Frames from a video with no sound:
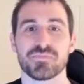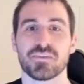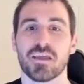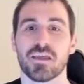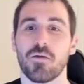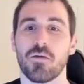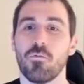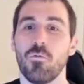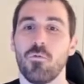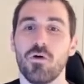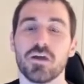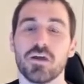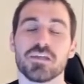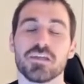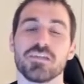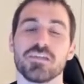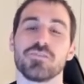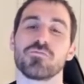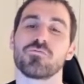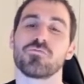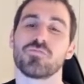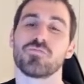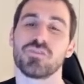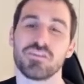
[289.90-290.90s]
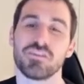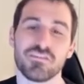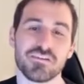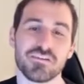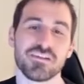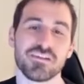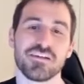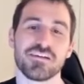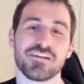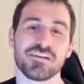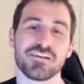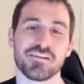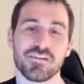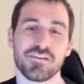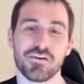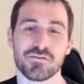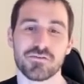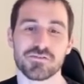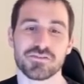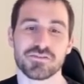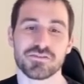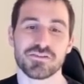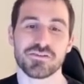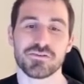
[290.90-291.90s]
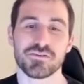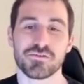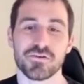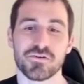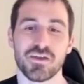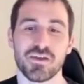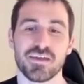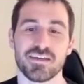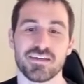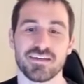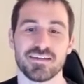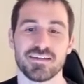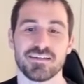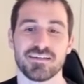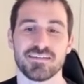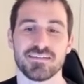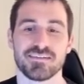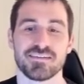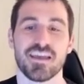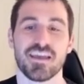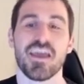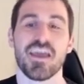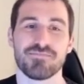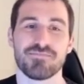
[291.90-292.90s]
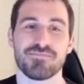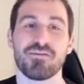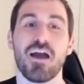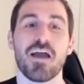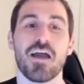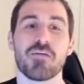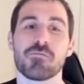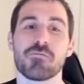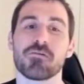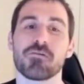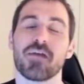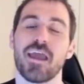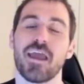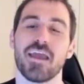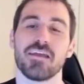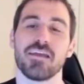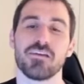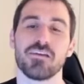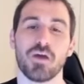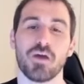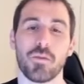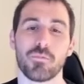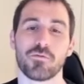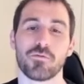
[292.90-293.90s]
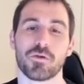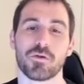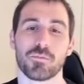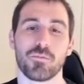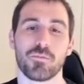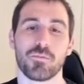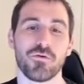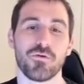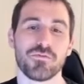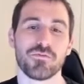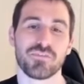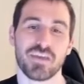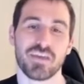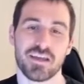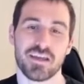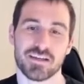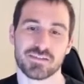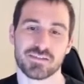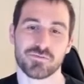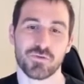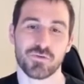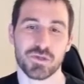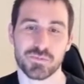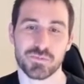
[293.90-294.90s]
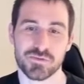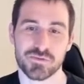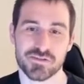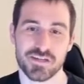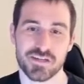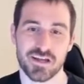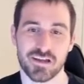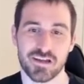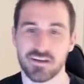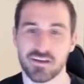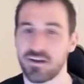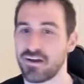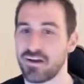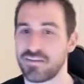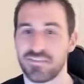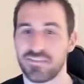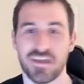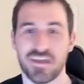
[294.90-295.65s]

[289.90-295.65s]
what you really need to know too is Fiverr and Upwork both take a 20% cut.